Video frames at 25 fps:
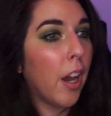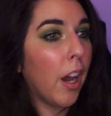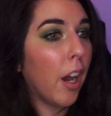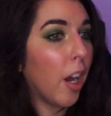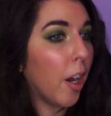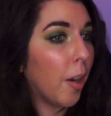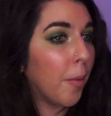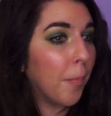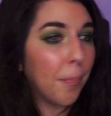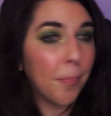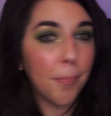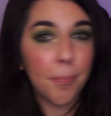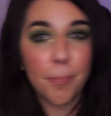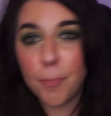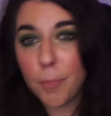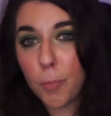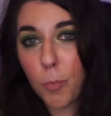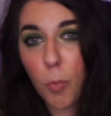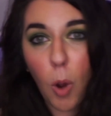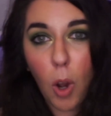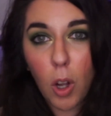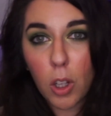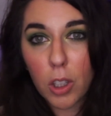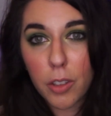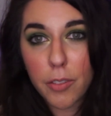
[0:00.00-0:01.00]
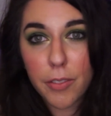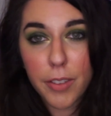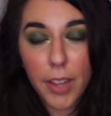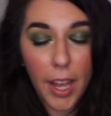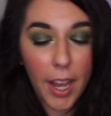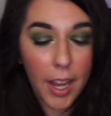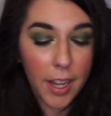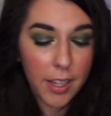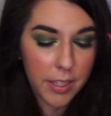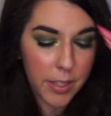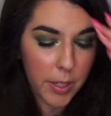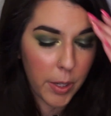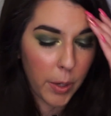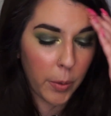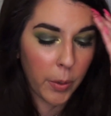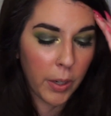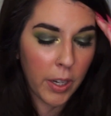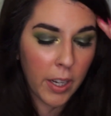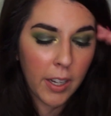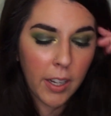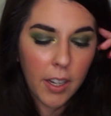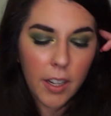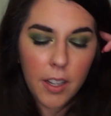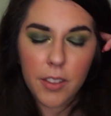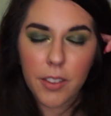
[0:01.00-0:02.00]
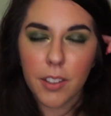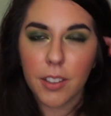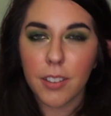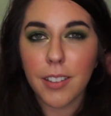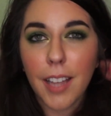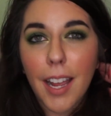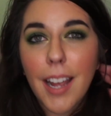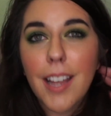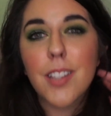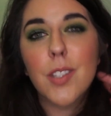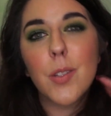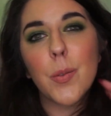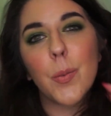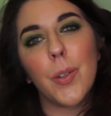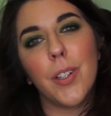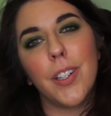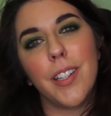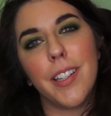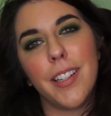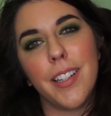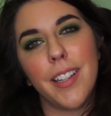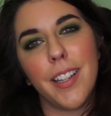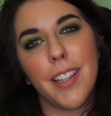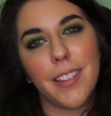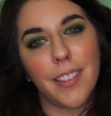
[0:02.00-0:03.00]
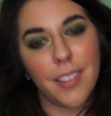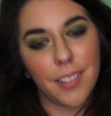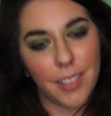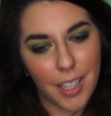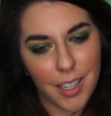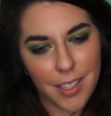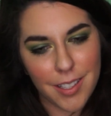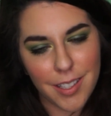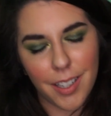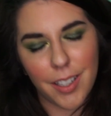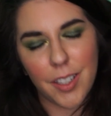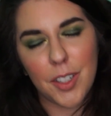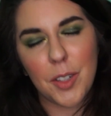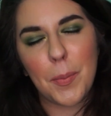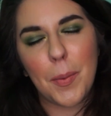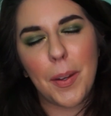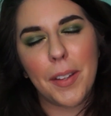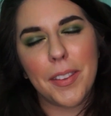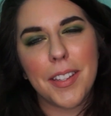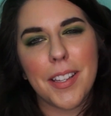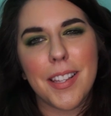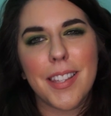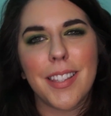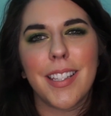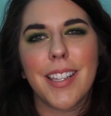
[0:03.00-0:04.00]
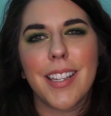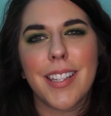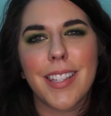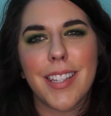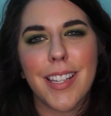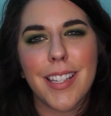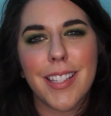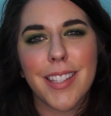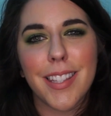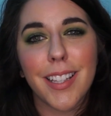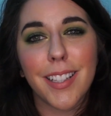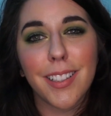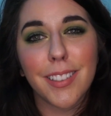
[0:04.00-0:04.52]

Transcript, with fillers: Um, all of that. So the last one and the last item on this list is the